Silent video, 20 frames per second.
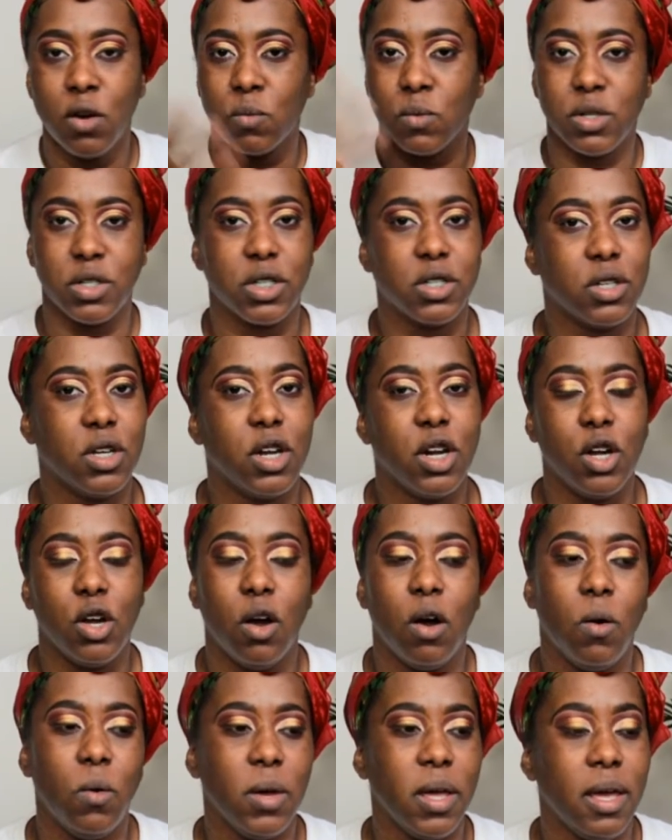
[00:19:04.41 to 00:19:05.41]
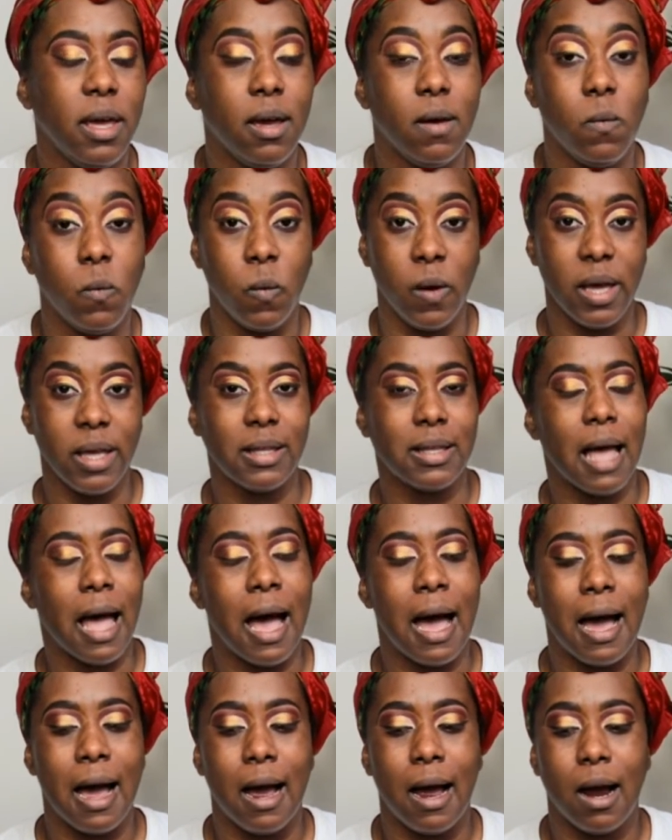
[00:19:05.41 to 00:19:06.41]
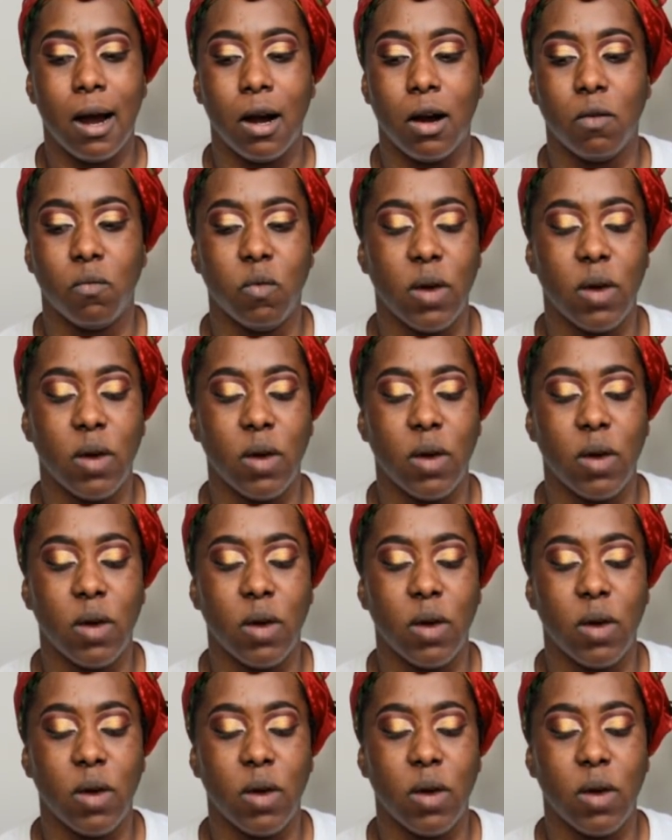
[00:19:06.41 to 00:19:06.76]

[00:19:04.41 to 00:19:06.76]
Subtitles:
we're just gonna go in with our